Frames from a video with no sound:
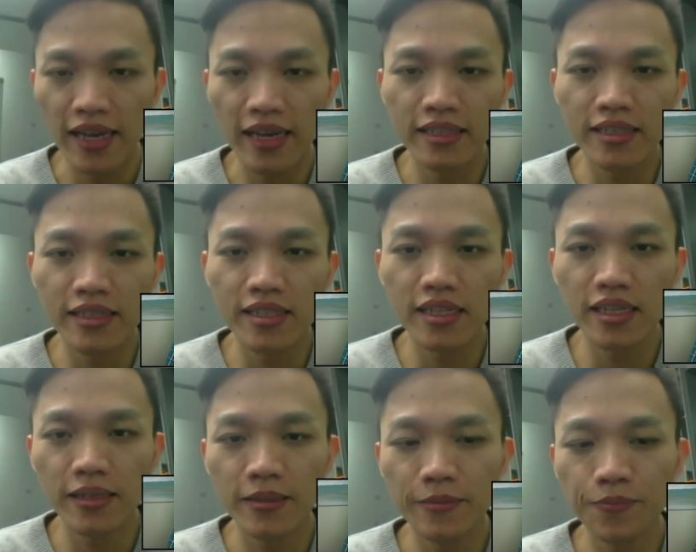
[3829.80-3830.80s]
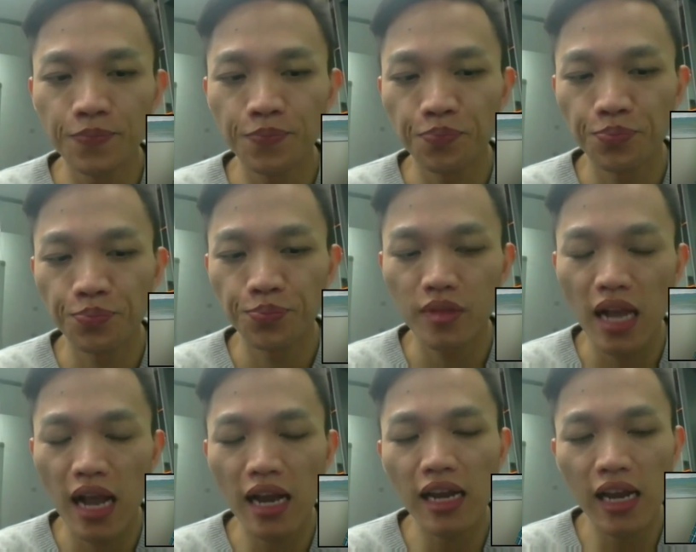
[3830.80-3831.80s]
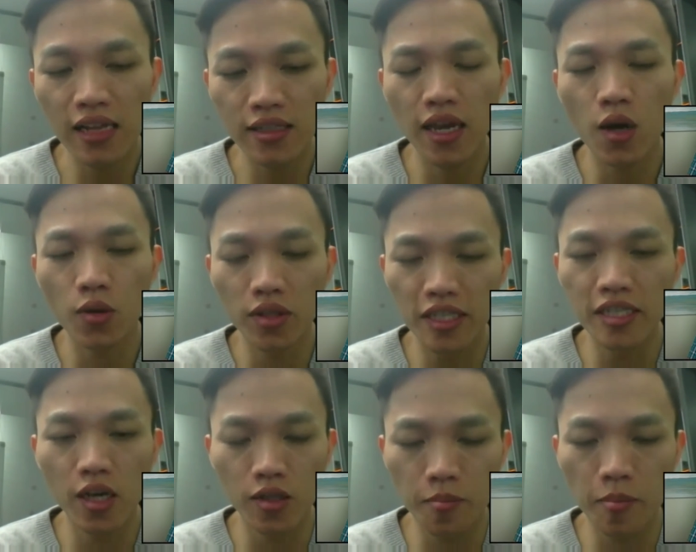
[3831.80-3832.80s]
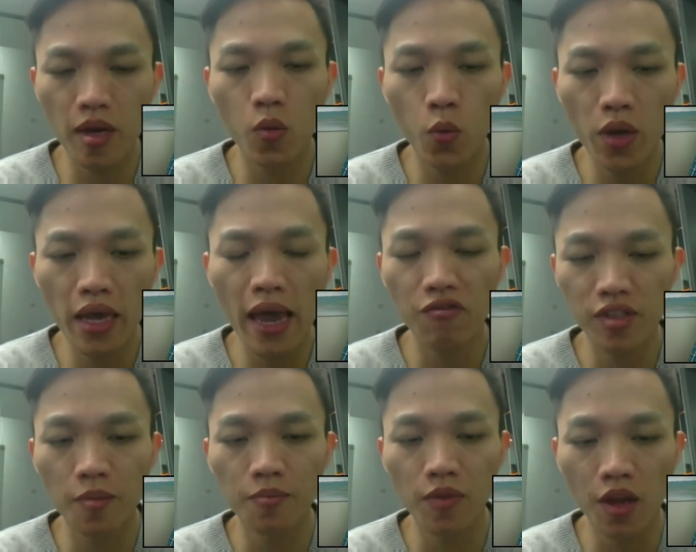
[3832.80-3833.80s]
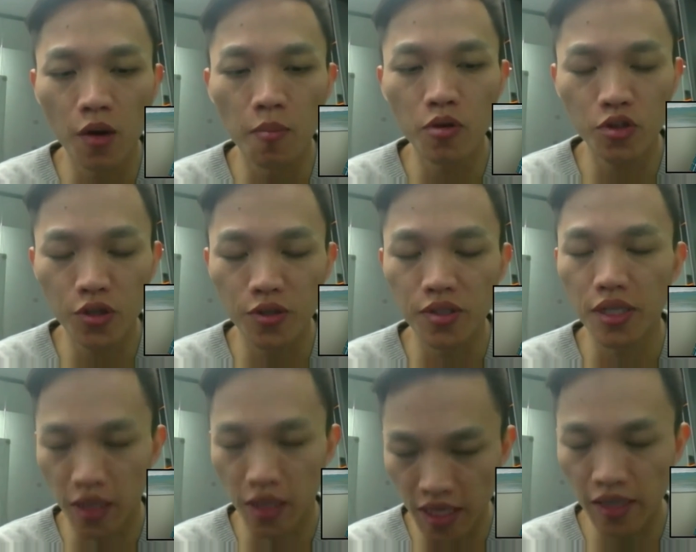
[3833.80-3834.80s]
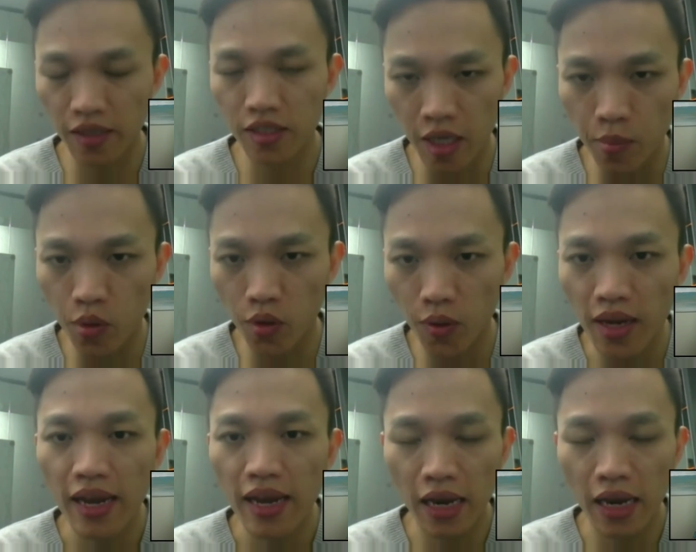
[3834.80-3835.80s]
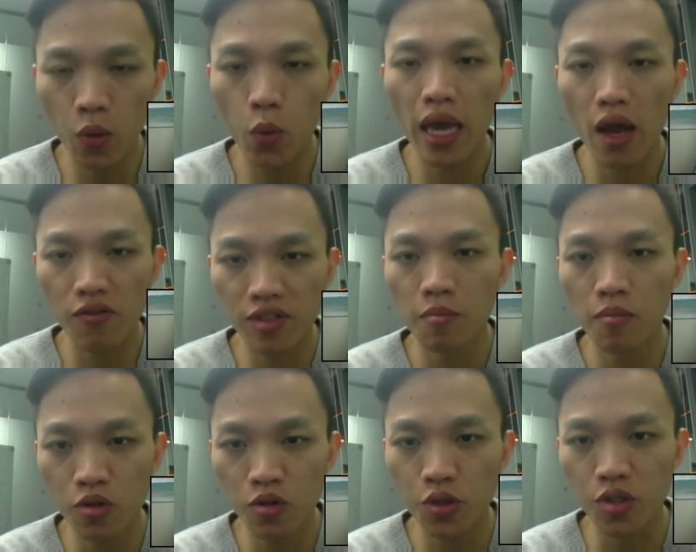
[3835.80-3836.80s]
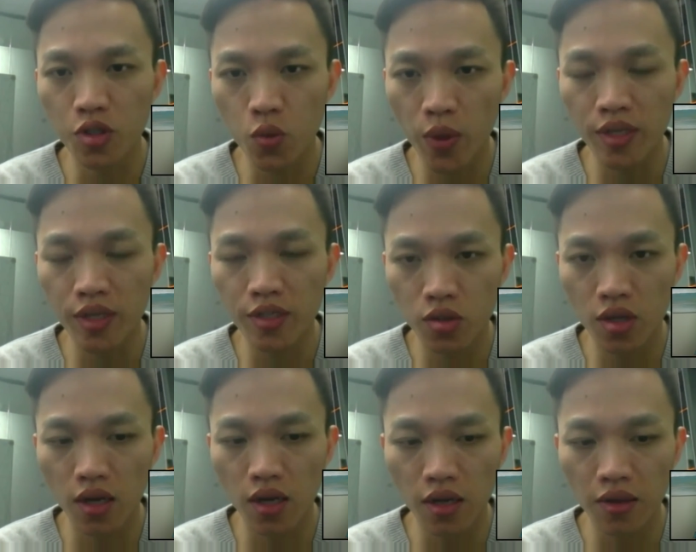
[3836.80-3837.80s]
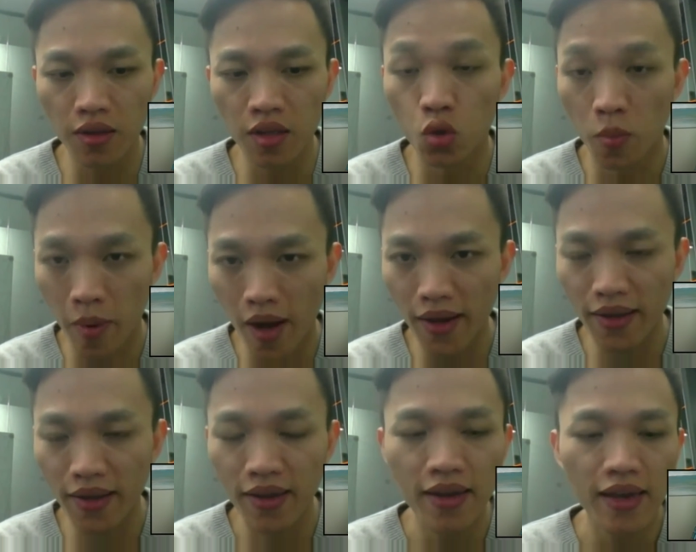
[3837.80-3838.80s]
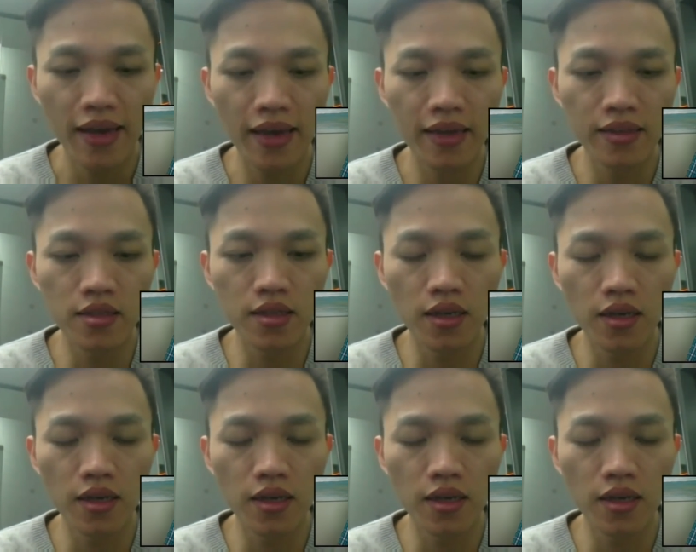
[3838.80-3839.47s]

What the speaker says: And I cannot tell the details, but we have some motions in Singapore, and we have some motions with in Dubai, and